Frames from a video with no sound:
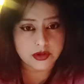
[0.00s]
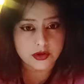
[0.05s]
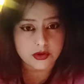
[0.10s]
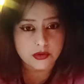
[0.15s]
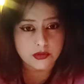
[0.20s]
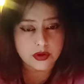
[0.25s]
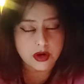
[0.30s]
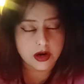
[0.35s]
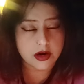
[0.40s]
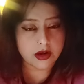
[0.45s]

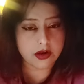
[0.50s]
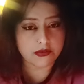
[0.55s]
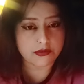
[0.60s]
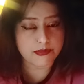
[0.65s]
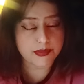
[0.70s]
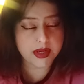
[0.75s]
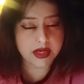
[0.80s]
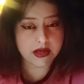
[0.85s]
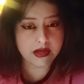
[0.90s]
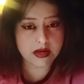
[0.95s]
cut off,
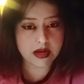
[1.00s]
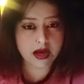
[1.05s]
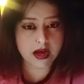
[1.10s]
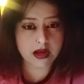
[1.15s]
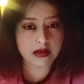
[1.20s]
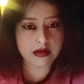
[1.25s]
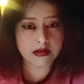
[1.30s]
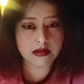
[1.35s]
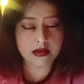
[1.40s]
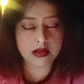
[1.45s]
being
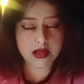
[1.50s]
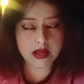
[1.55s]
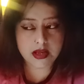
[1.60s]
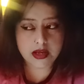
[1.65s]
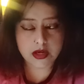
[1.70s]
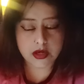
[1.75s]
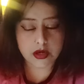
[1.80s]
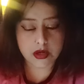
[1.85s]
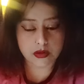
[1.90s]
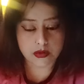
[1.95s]
done,
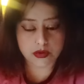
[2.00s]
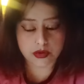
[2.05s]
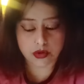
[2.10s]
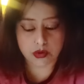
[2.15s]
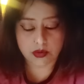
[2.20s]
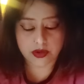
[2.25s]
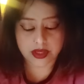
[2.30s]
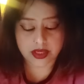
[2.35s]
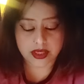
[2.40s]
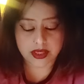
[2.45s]
not
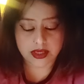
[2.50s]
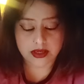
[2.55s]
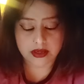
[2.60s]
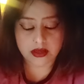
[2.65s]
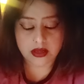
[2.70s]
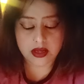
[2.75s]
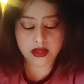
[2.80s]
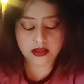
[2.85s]
talking.